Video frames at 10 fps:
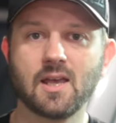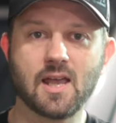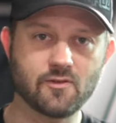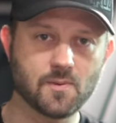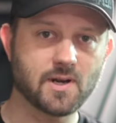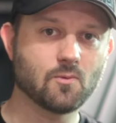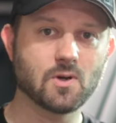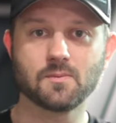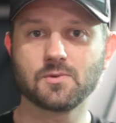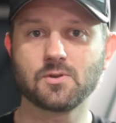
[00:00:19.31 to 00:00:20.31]
Hey everybody, and
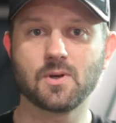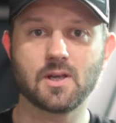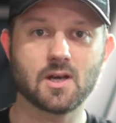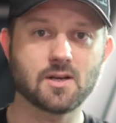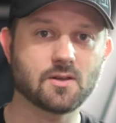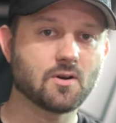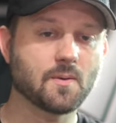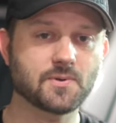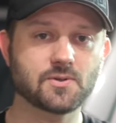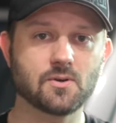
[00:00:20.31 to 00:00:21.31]
welcome to another
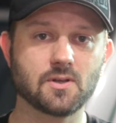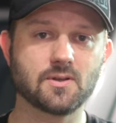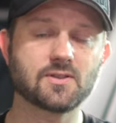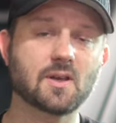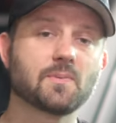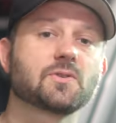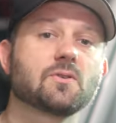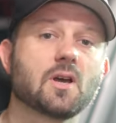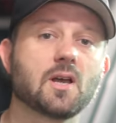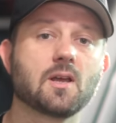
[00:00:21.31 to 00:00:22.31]
episode. In this
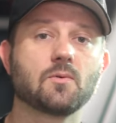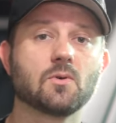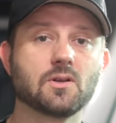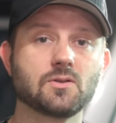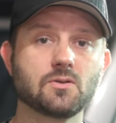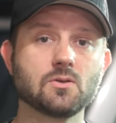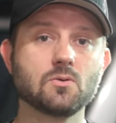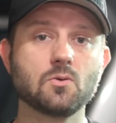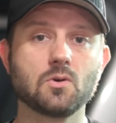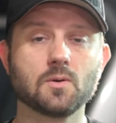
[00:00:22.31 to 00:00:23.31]
episode, I am going
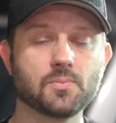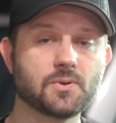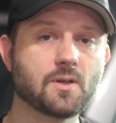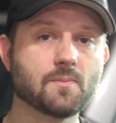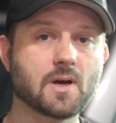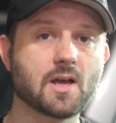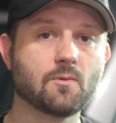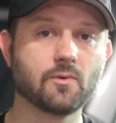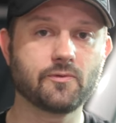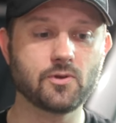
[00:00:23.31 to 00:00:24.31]
to complete my
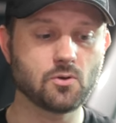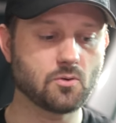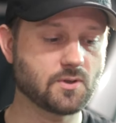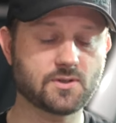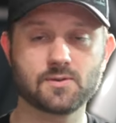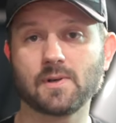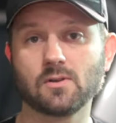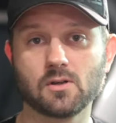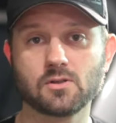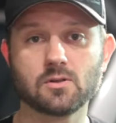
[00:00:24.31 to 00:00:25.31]
review. This is my
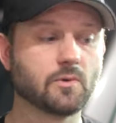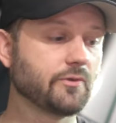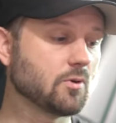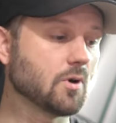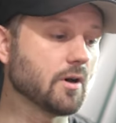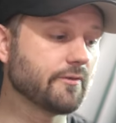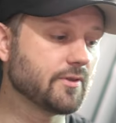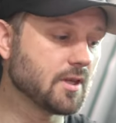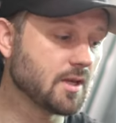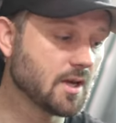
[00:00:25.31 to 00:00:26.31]
long-term review
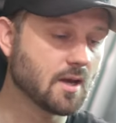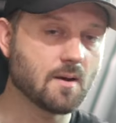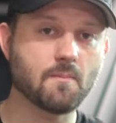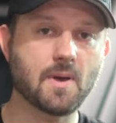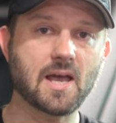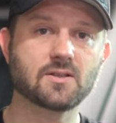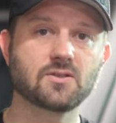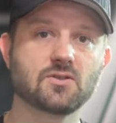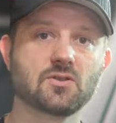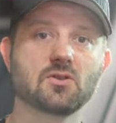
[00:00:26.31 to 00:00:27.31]
of the
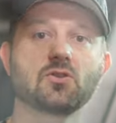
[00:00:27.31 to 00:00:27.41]
Maxxis